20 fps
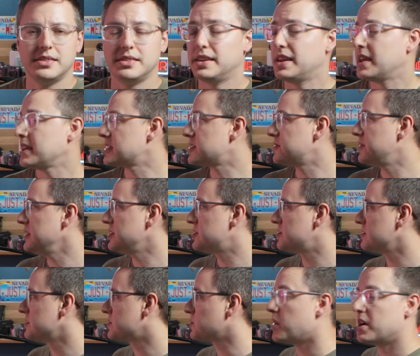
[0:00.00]
The next
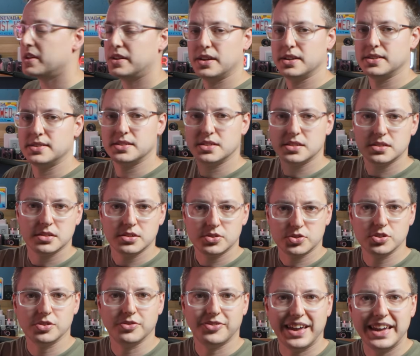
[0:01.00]
feature is quite a nice
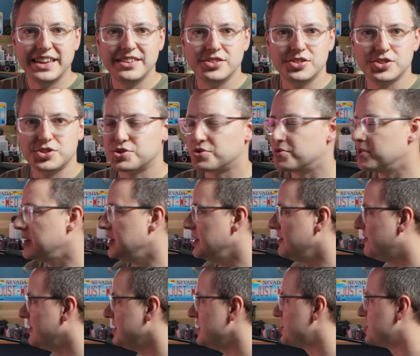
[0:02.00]
sort of industry
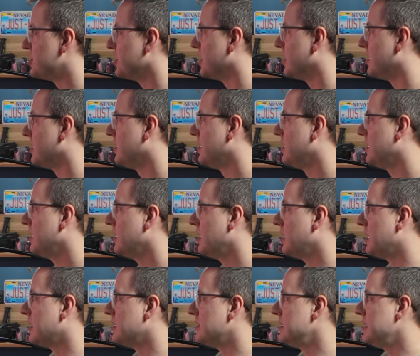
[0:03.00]
feature,
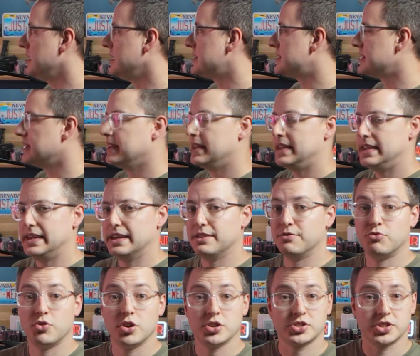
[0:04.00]
and it's Lee
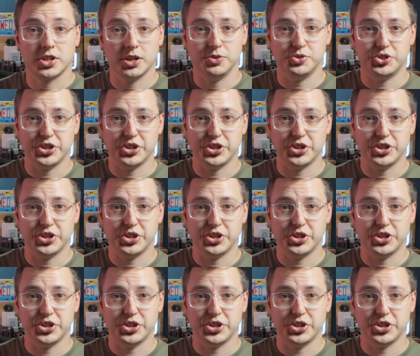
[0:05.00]
and Roscoe